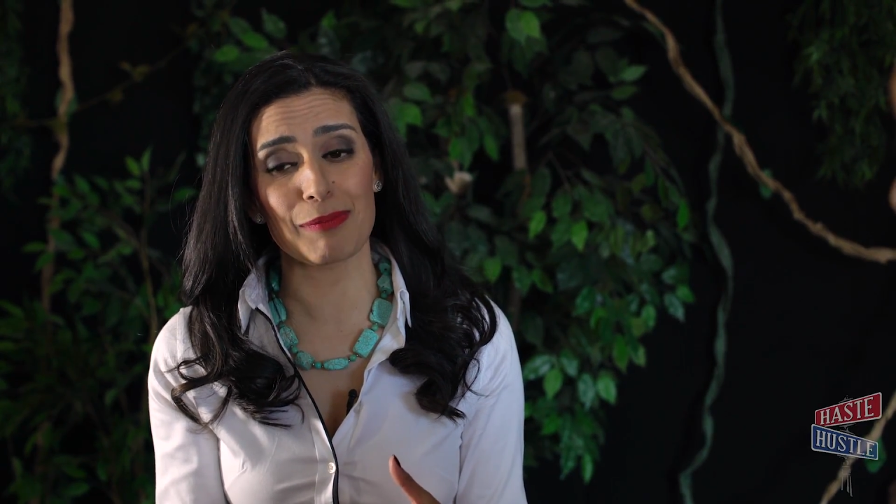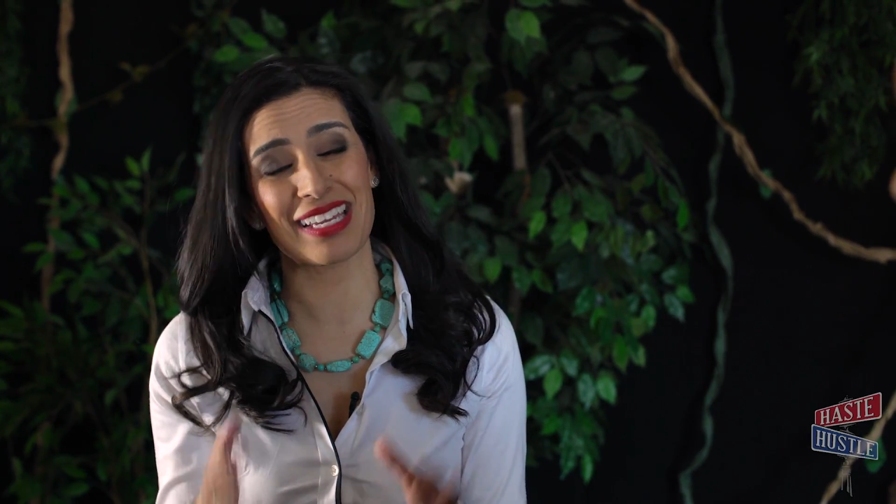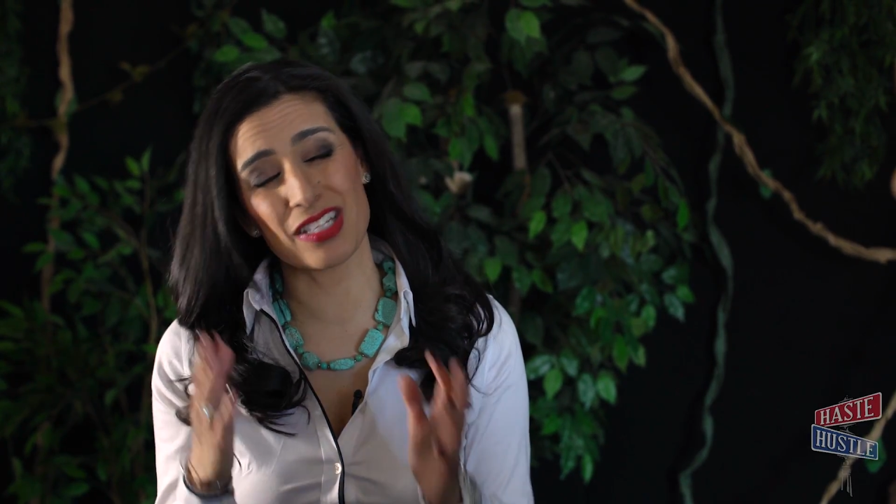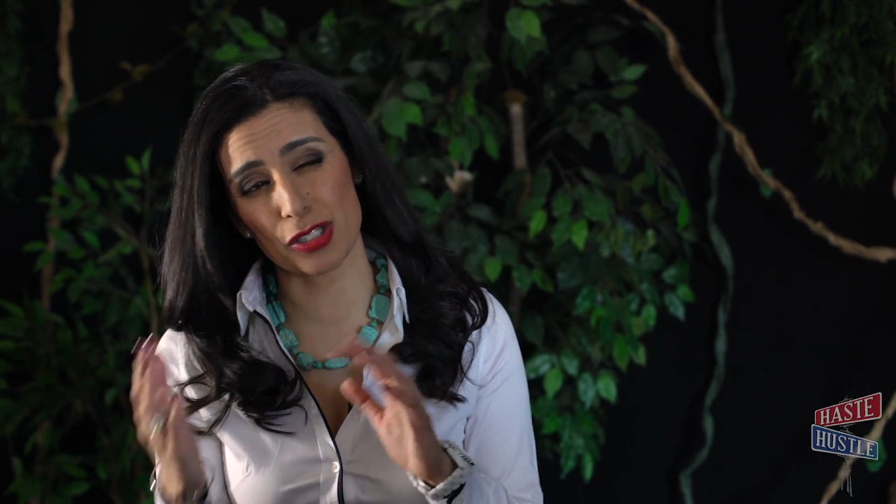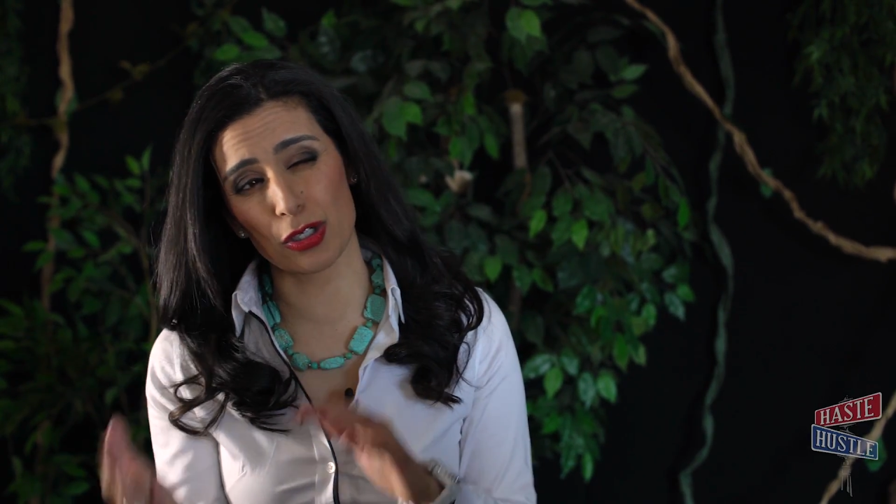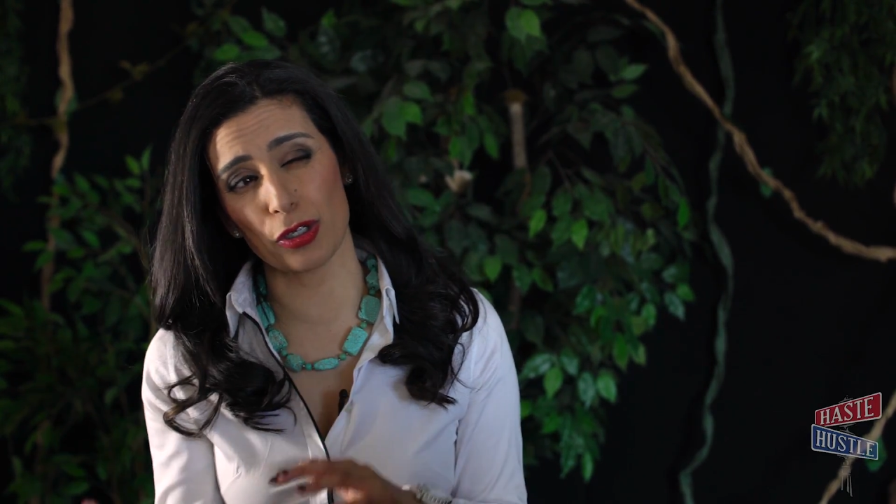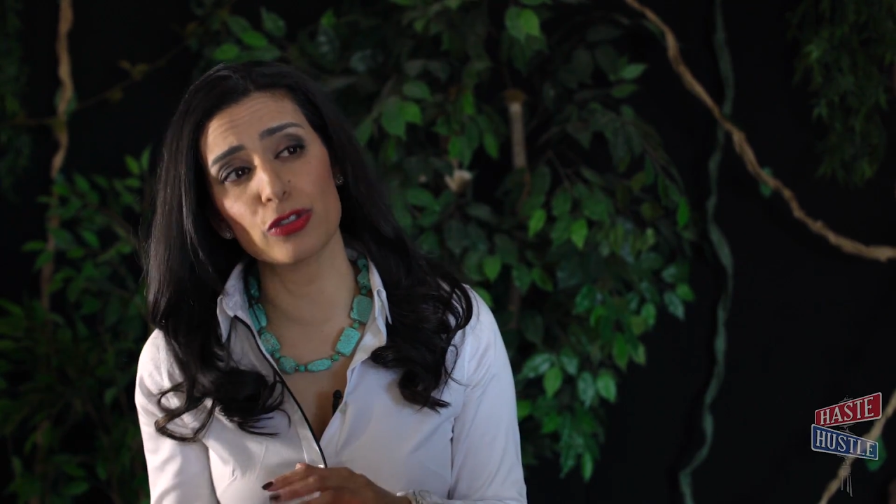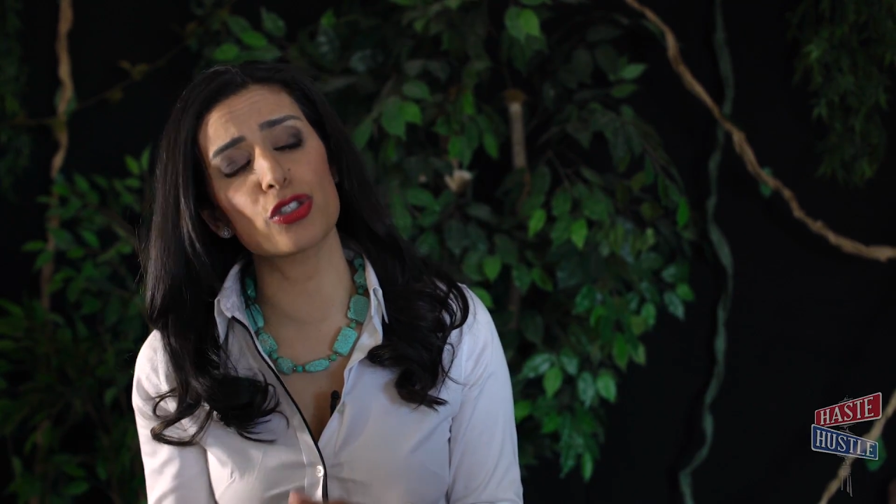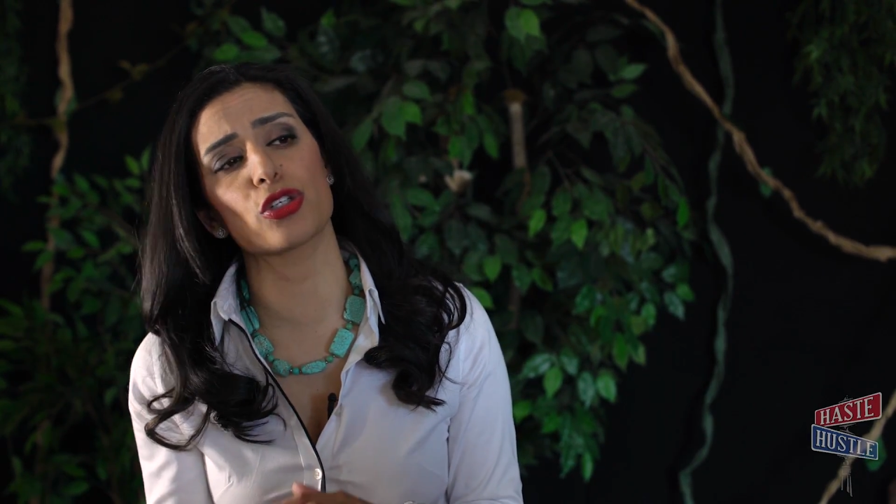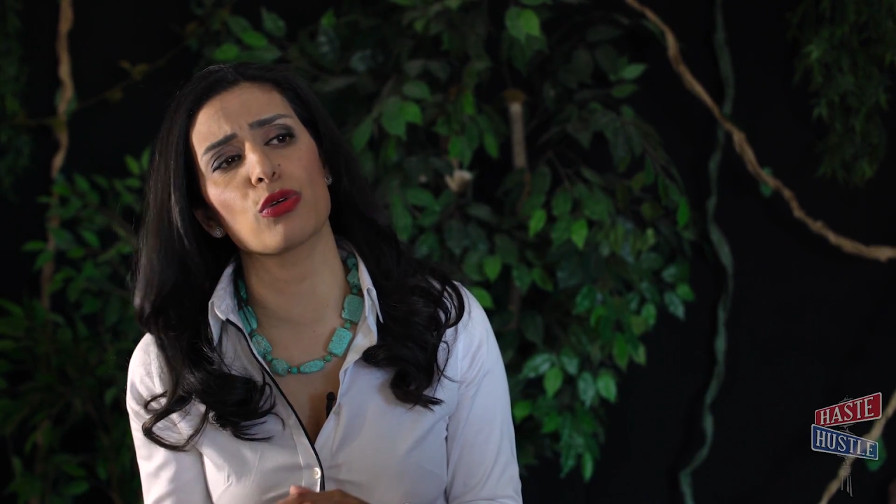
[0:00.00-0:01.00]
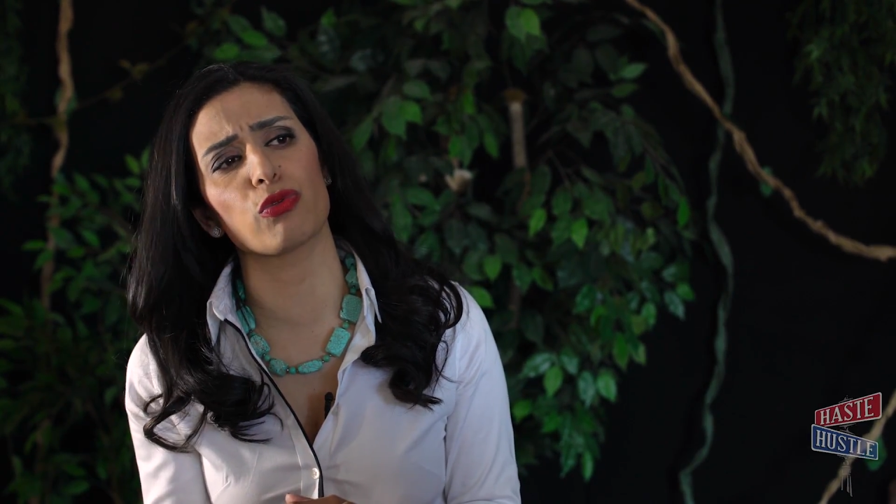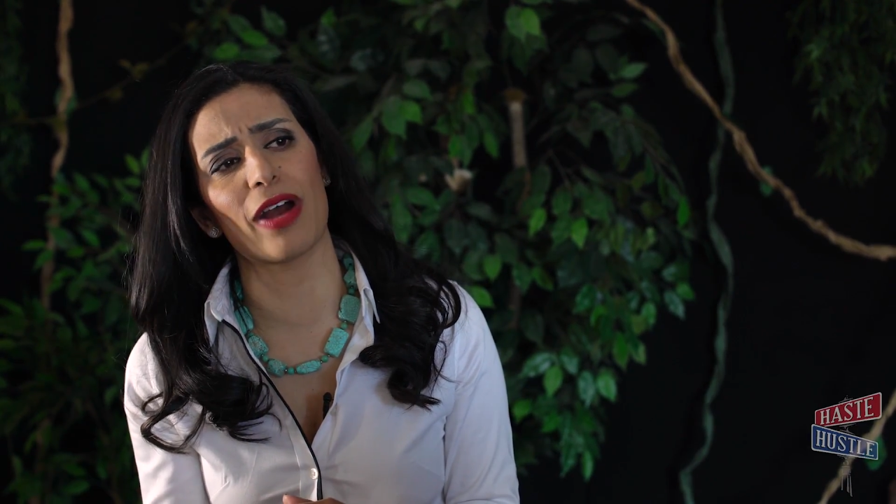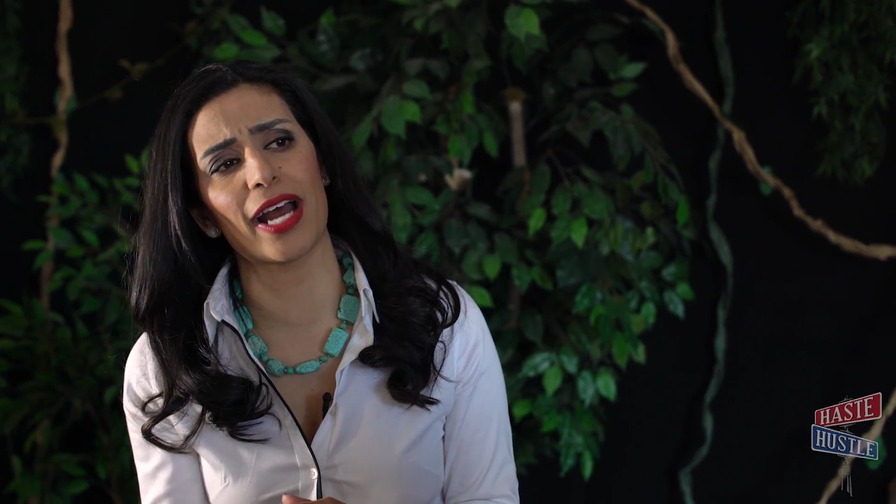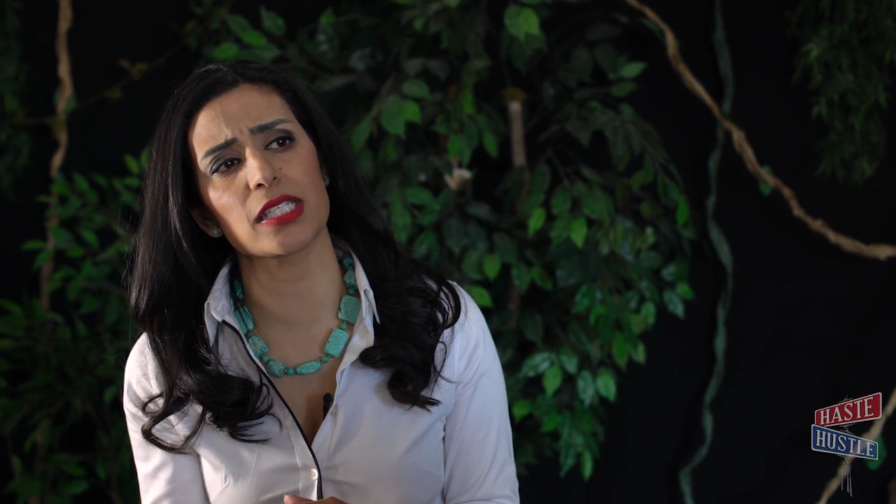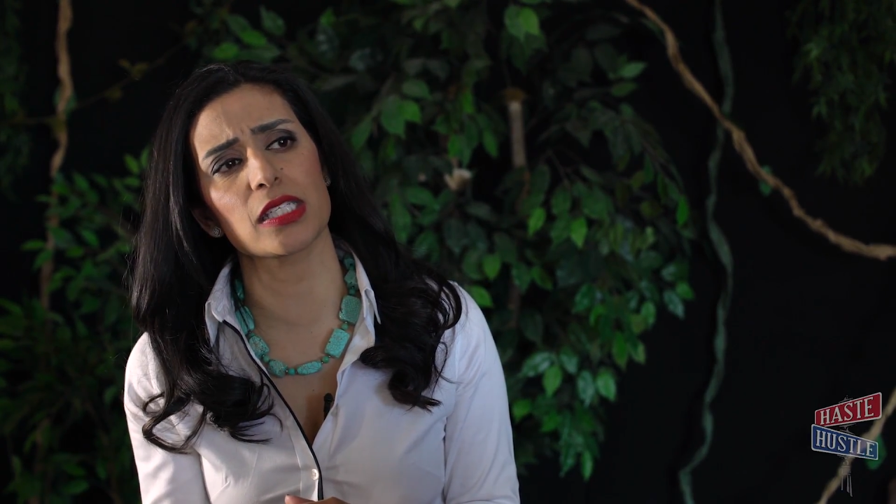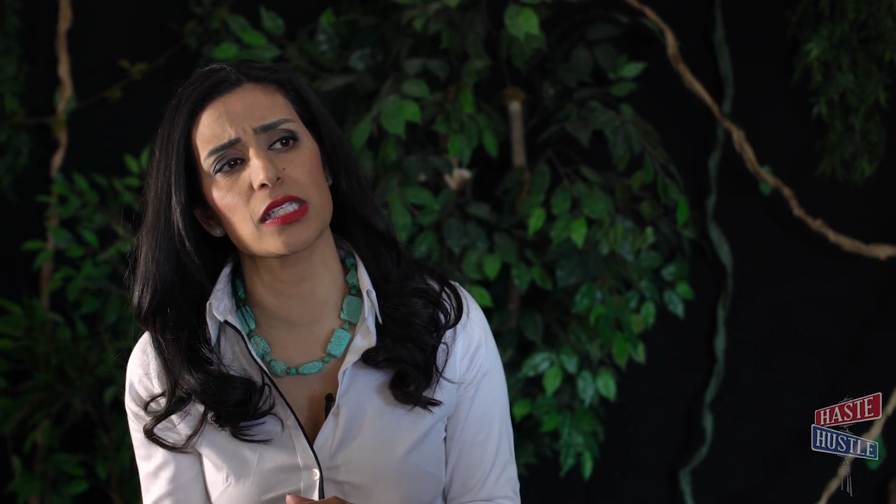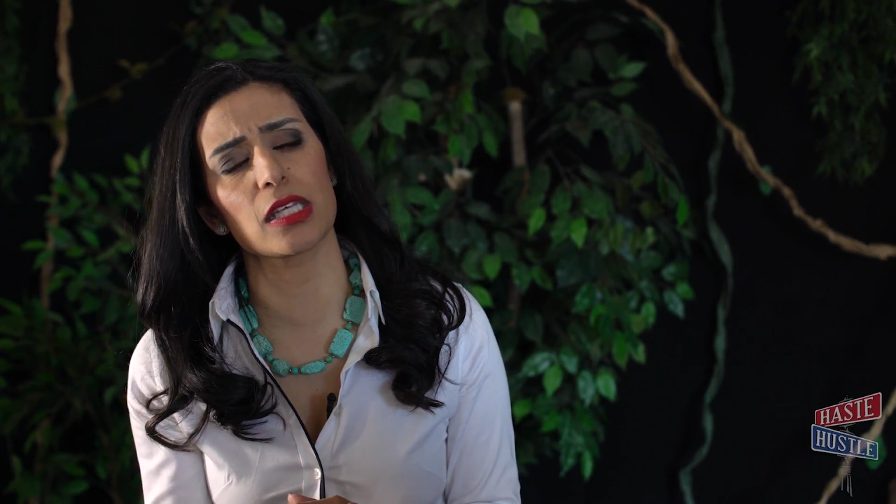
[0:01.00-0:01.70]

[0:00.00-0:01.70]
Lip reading: get discouraged too fast is